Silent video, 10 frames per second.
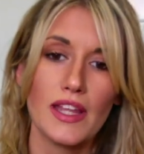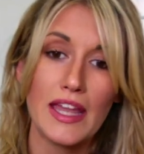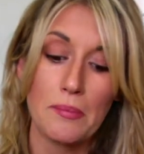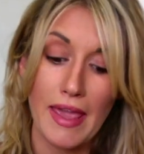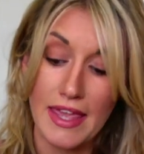
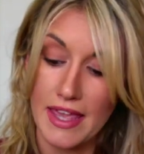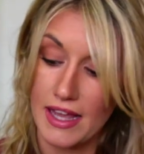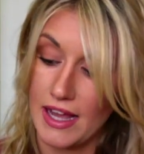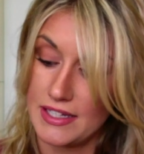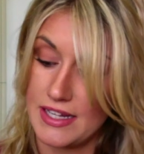and making
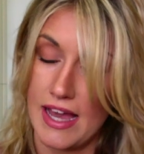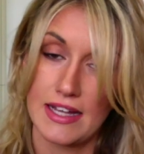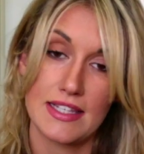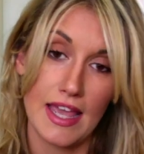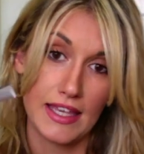
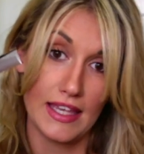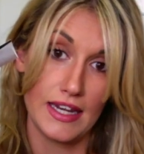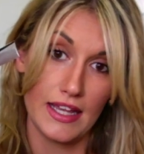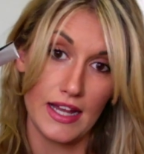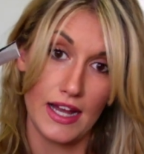contacts and
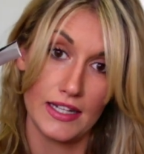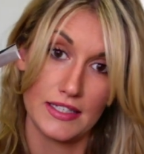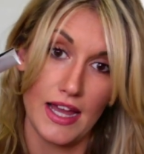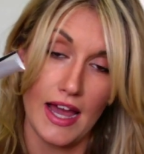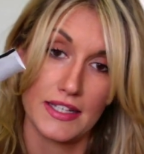getting
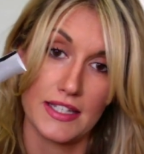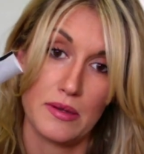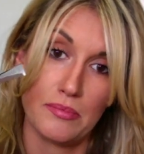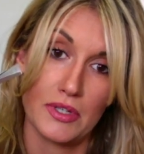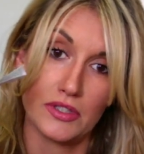contacts
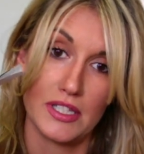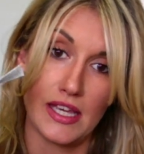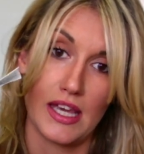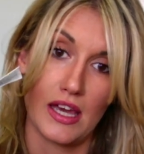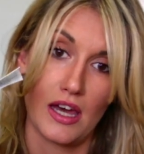and
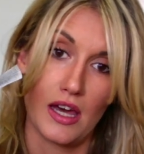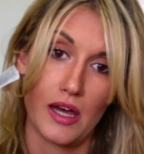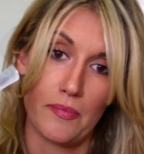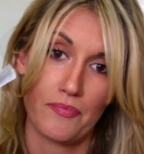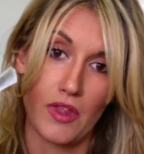building
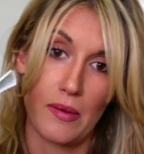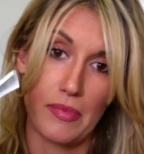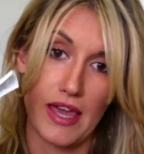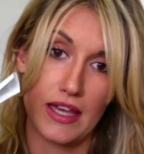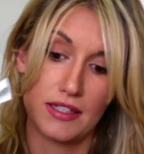um, a
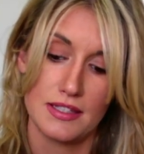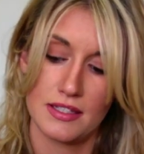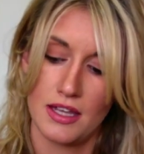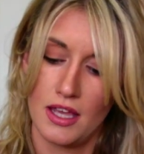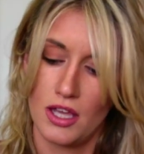
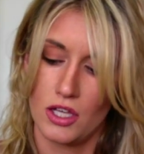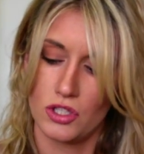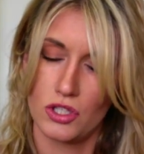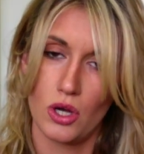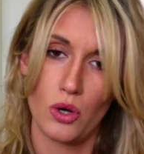base.
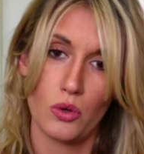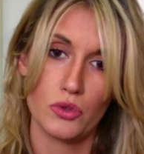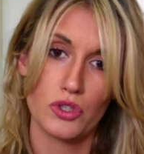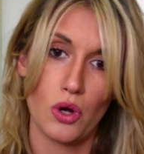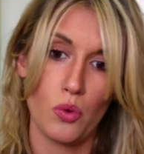So
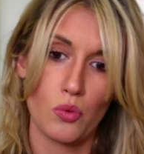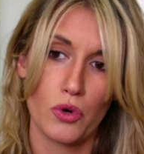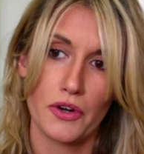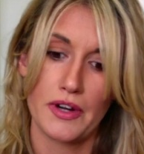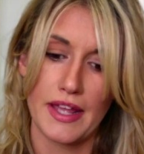don't
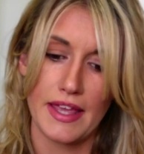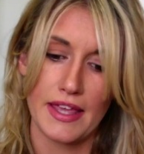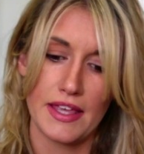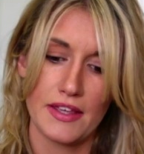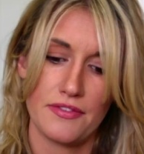worry
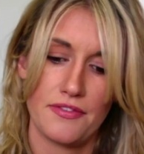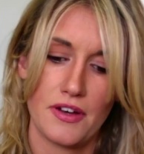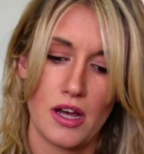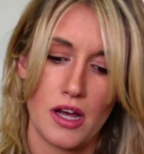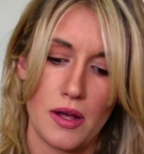if
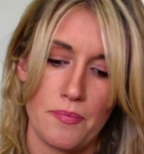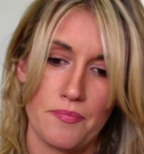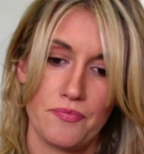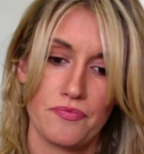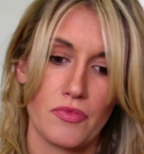um,
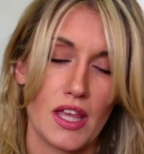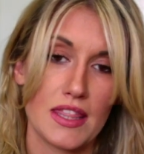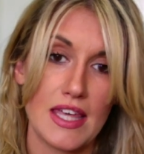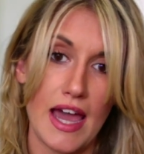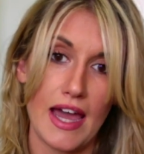
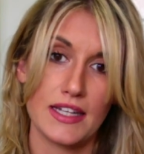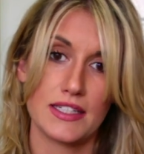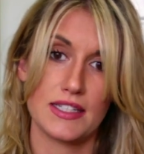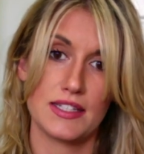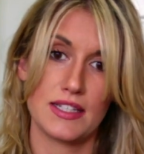that
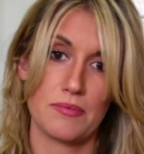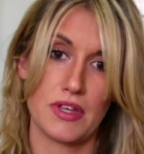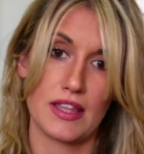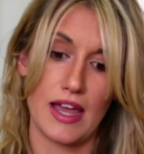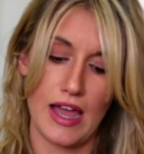is
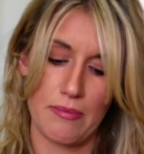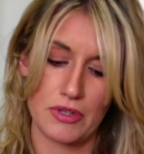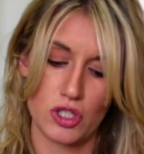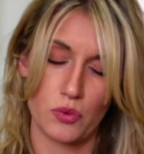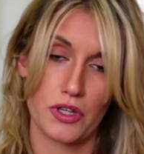something that
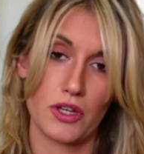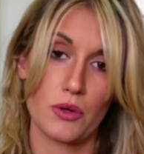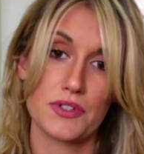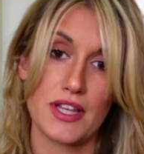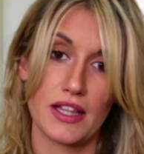happens to where you
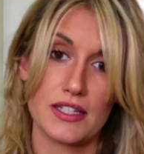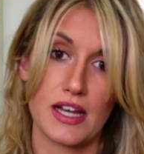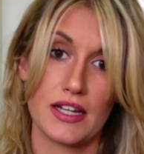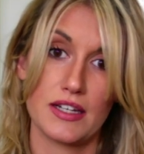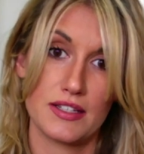don't sell a
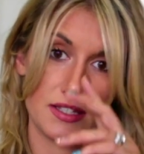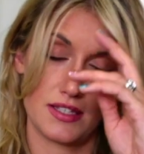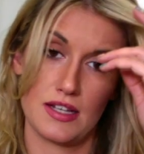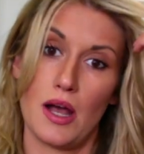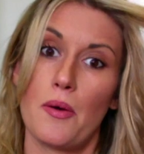ton.
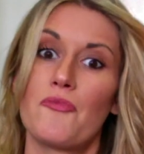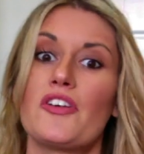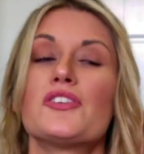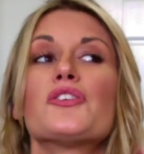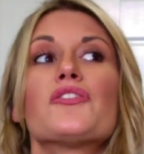Some
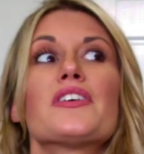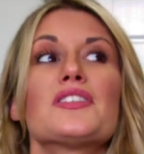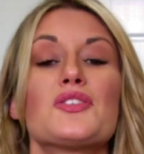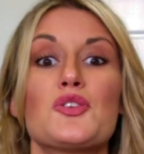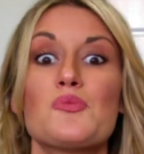vendor
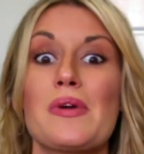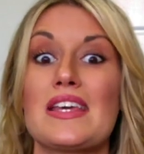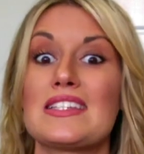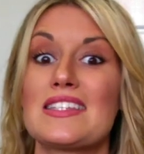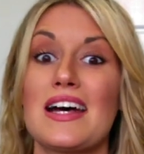events, you
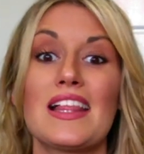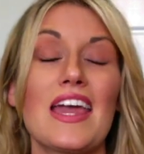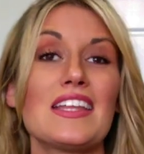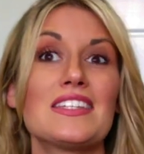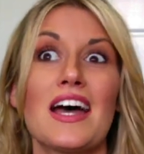may sell
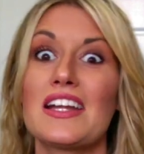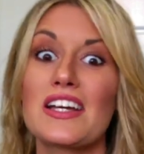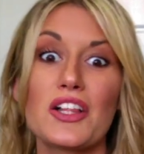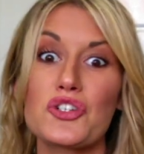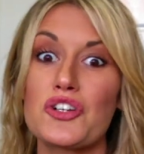a ton of
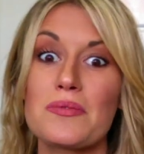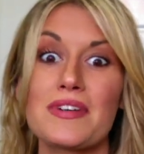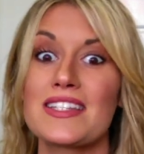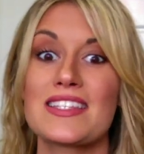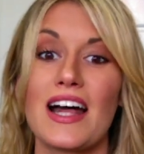color, you
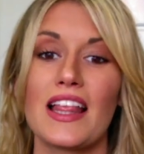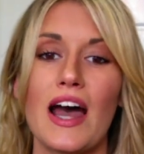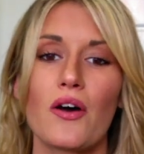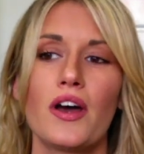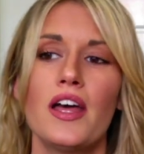may sell
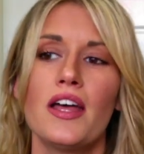out.